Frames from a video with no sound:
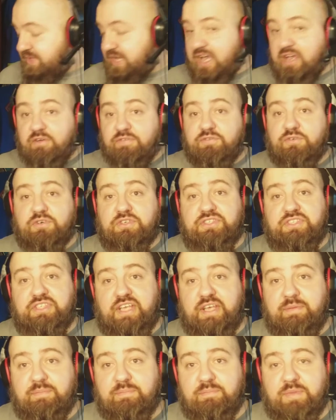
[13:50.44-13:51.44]
I of course
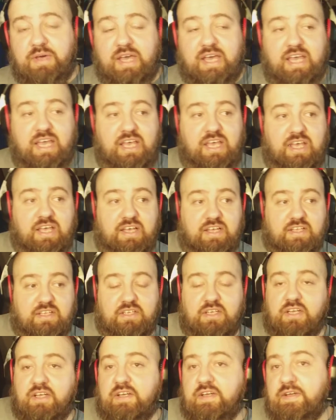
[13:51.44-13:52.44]
am a
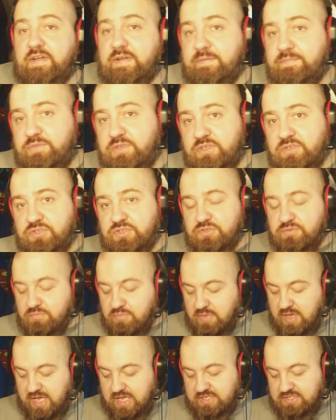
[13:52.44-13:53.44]

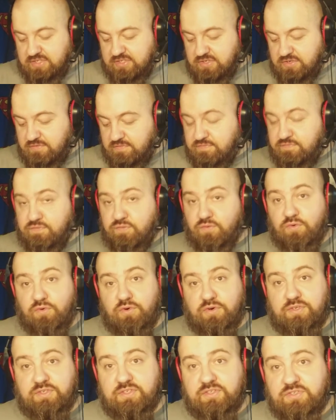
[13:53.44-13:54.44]
dungeon master
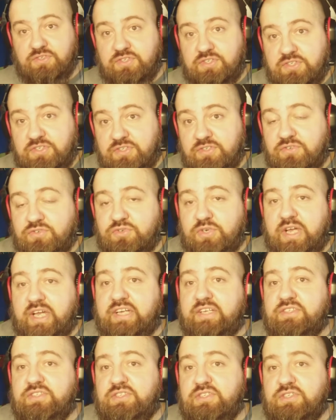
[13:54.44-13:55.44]
for Dungeons and
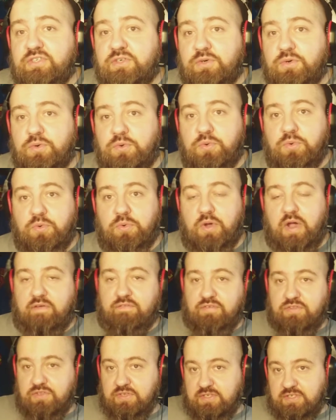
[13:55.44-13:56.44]
Dragons, so
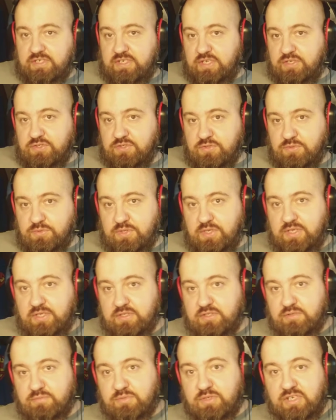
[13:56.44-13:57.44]
everything that I do
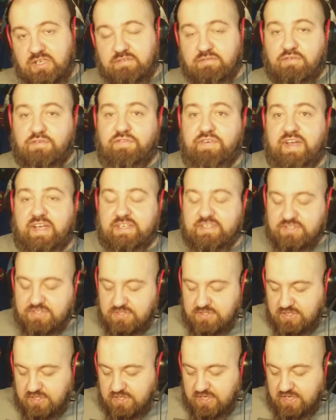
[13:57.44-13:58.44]
is medieval
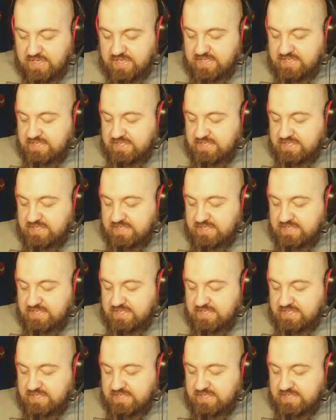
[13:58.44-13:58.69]
fantasy.